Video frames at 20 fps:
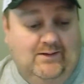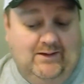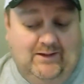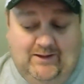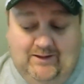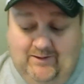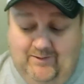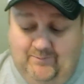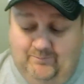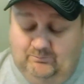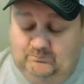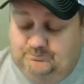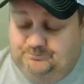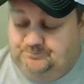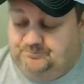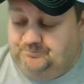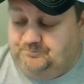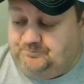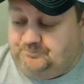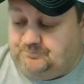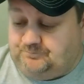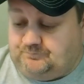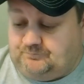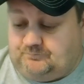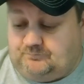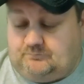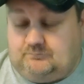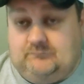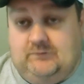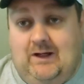
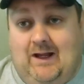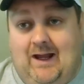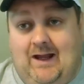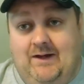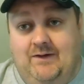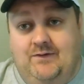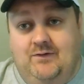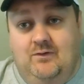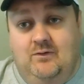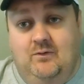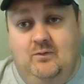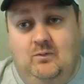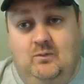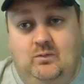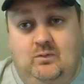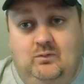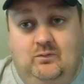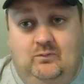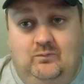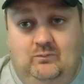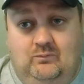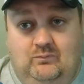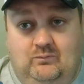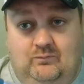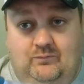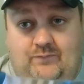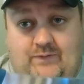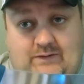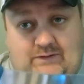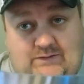I do
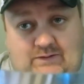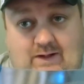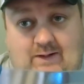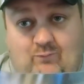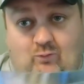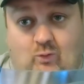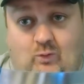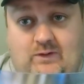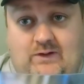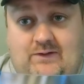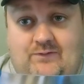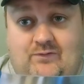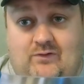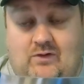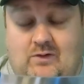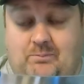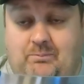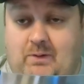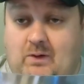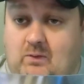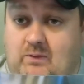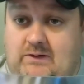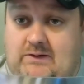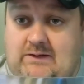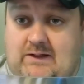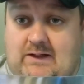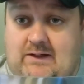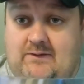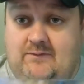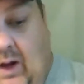think everyone needs a good
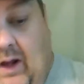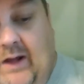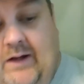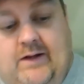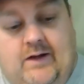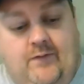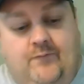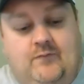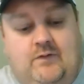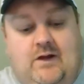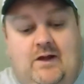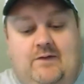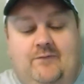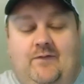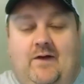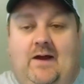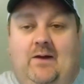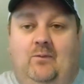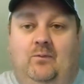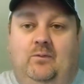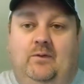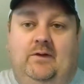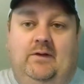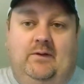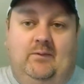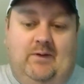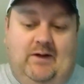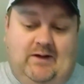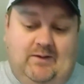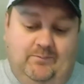boning knife. Another knife I
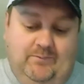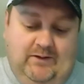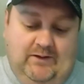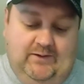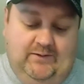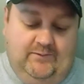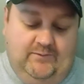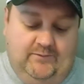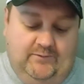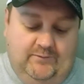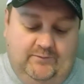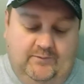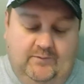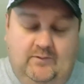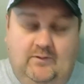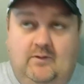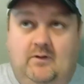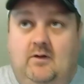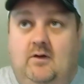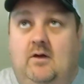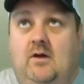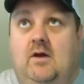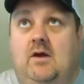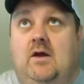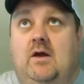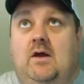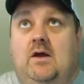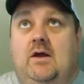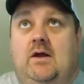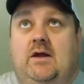really recommend
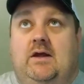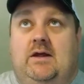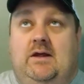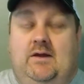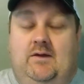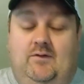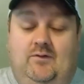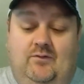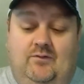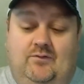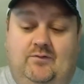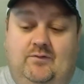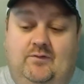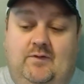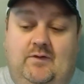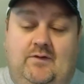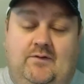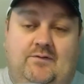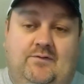is the